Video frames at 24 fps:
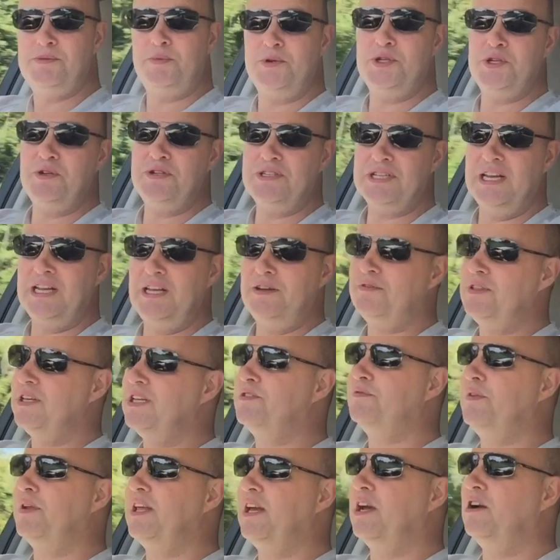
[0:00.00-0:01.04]
to produce any of
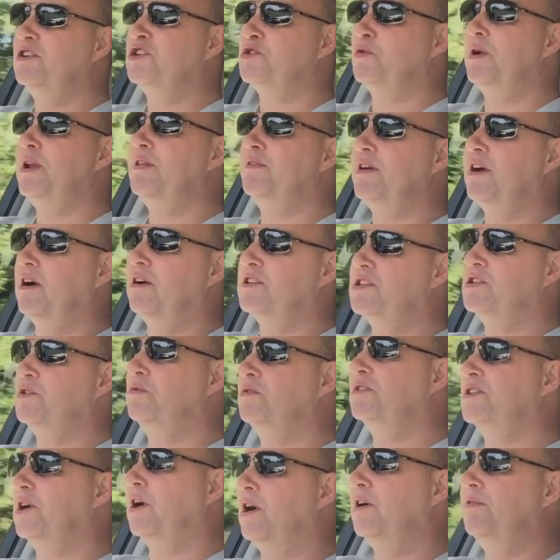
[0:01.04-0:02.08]
these videos or any of the
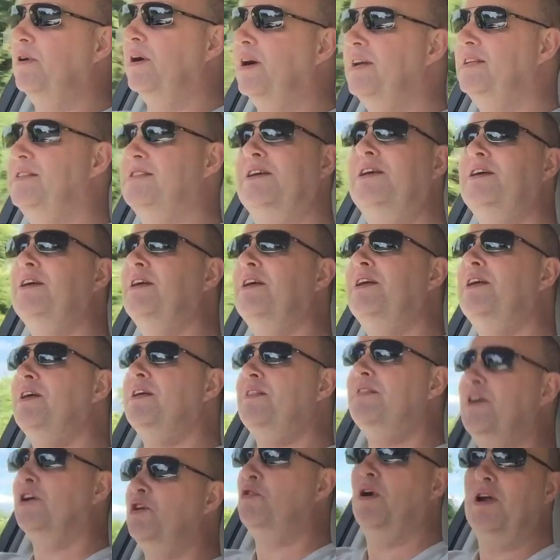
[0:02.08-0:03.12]
articles I write.
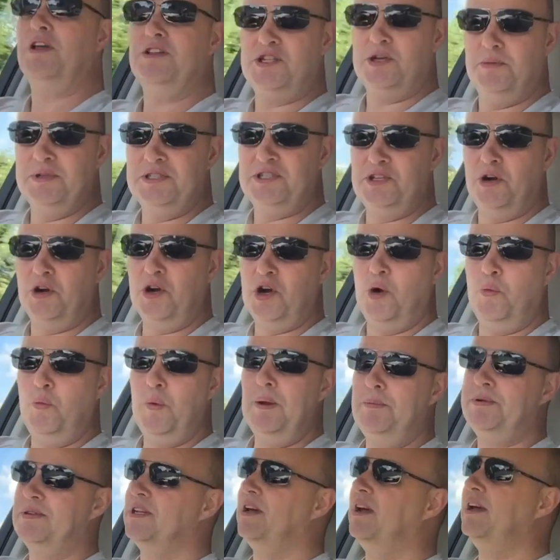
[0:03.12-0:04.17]
The granththomas.com
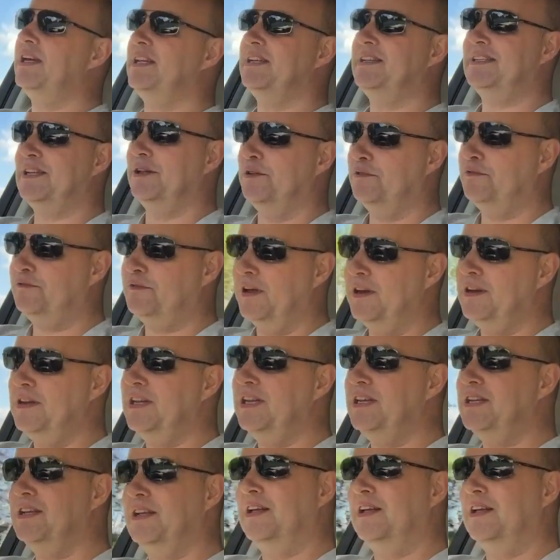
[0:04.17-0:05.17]
website is self-funded,